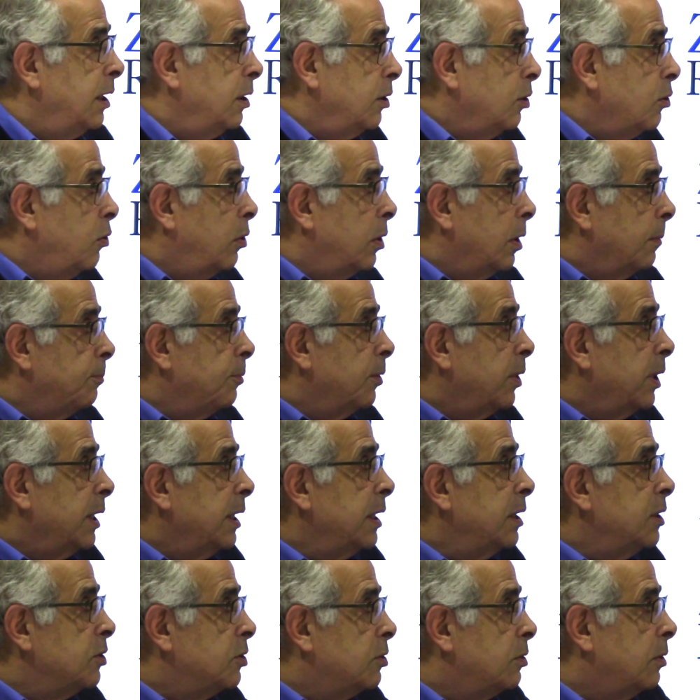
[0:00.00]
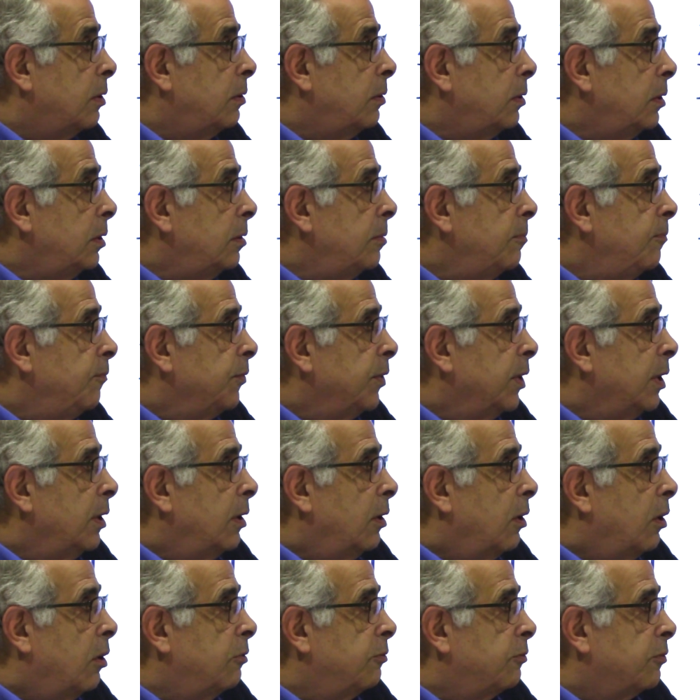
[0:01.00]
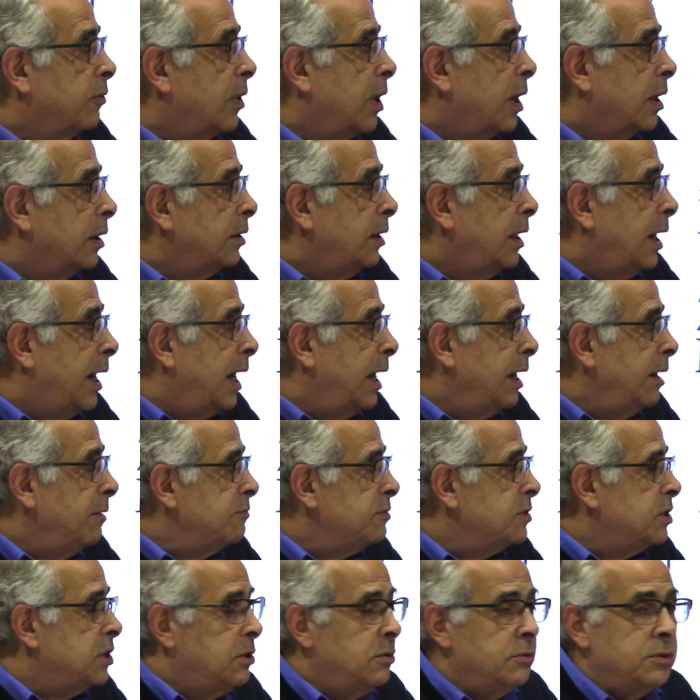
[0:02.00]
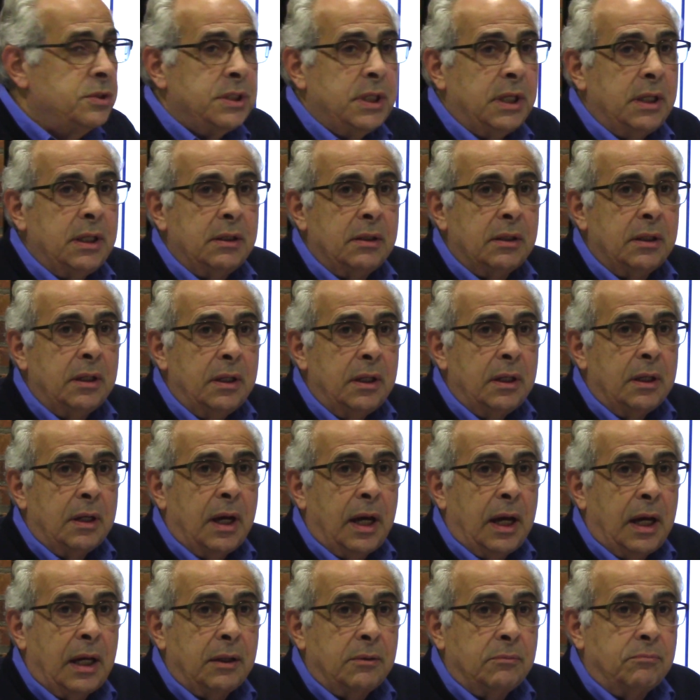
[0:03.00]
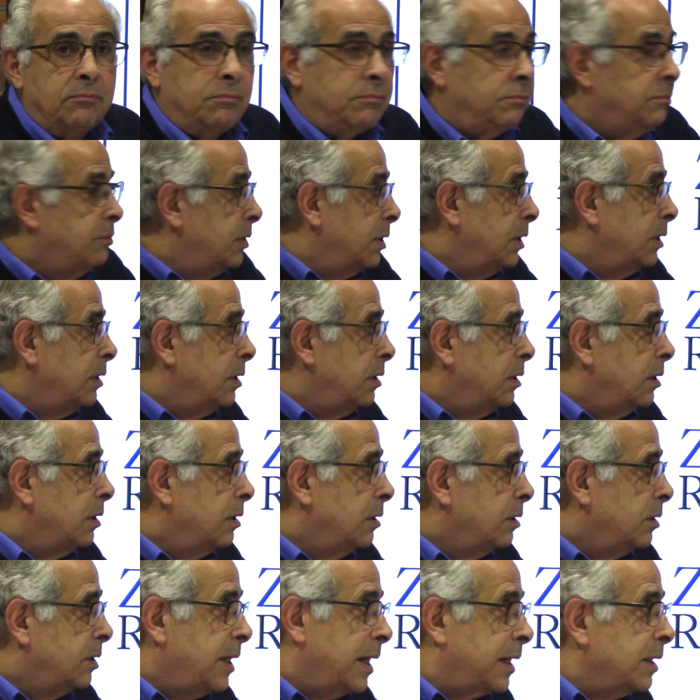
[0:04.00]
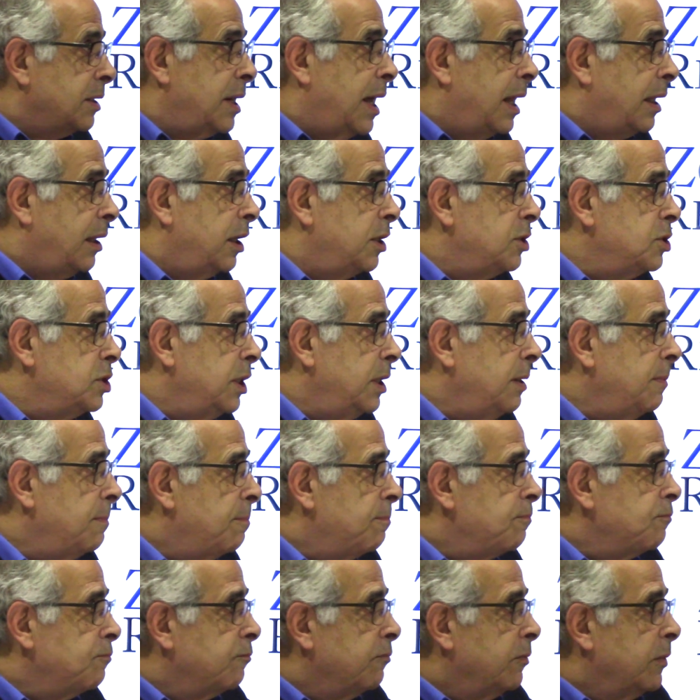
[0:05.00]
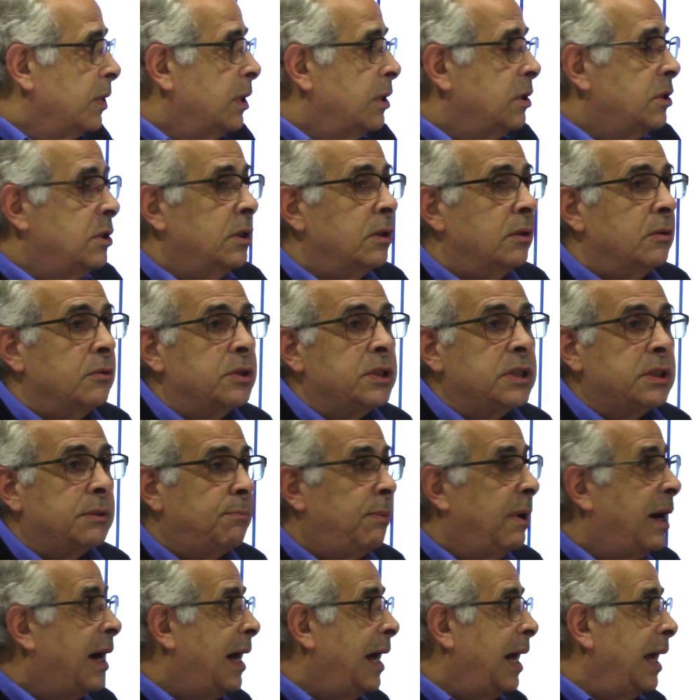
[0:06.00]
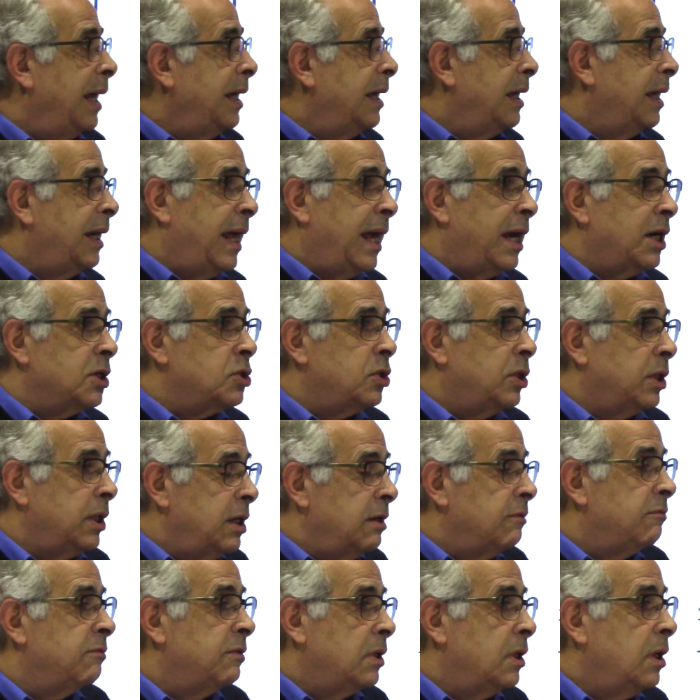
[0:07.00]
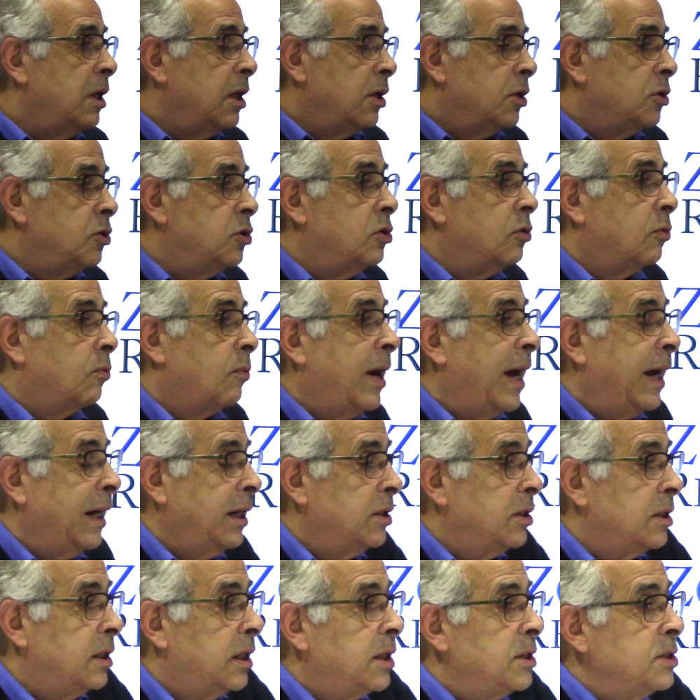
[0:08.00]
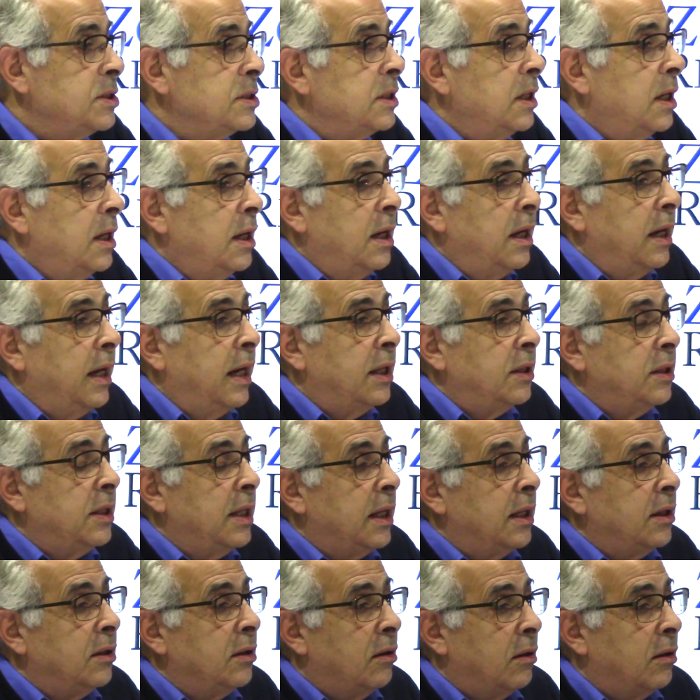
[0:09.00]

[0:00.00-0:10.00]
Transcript: corporate control over our lives using technology to spy and actually even direct us, and then